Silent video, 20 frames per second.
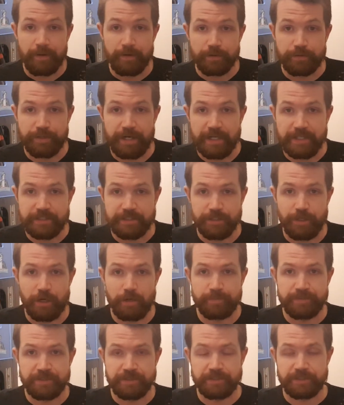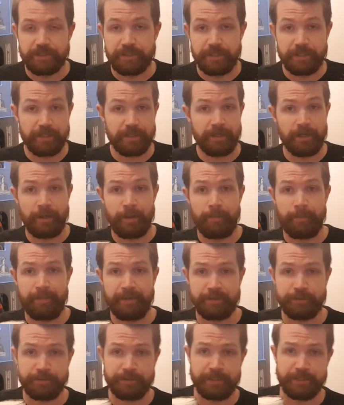grassy hops
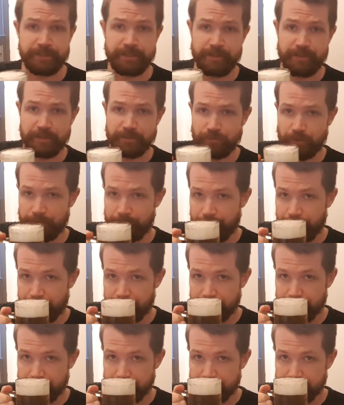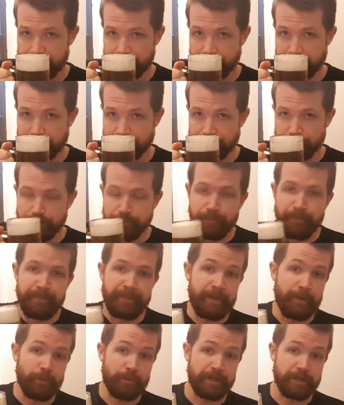bitterness in this one.
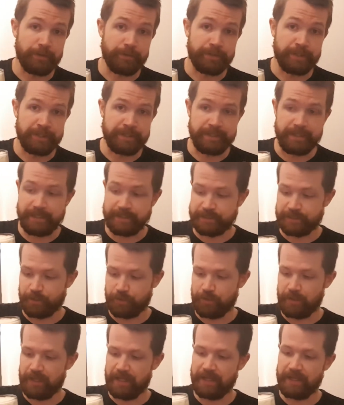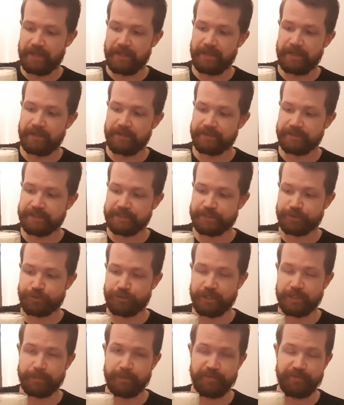Really, really nice. So let's
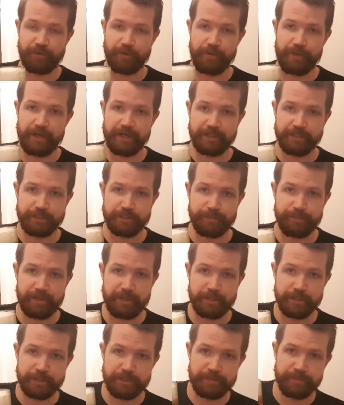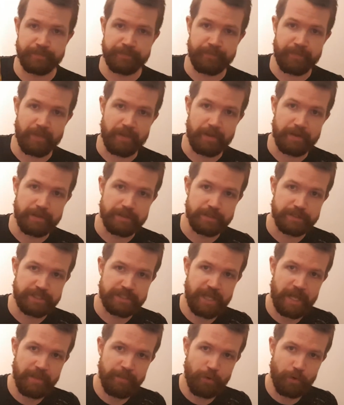try it before the head disappears.
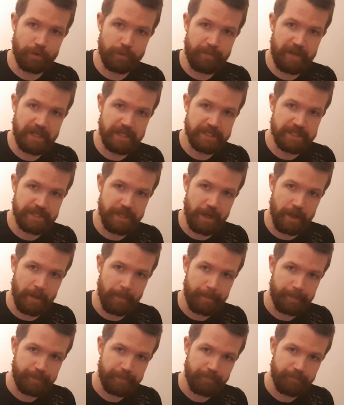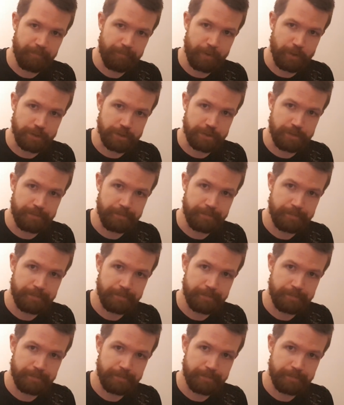Sternburg Pilsner, post.